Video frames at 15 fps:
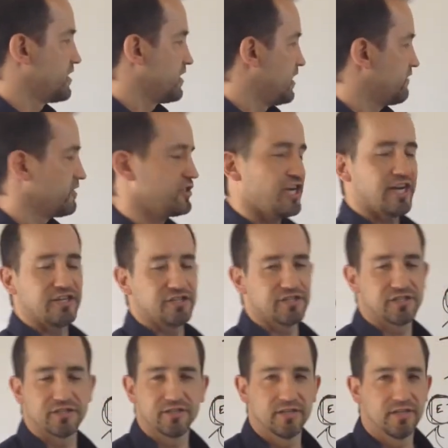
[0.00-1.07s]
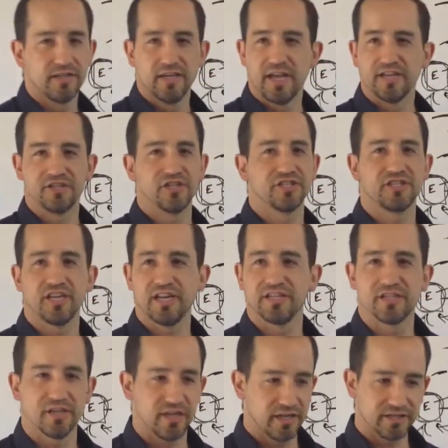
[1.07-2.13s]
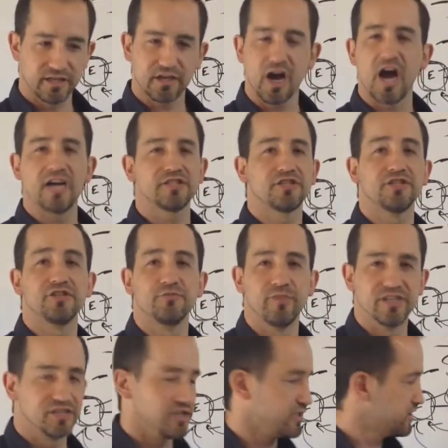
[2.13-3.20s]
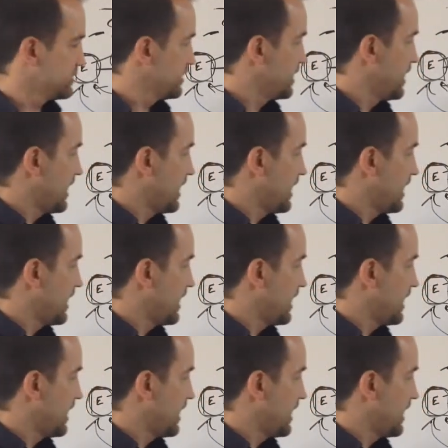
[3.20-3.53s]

It never changes. It's just it's a cost to do business.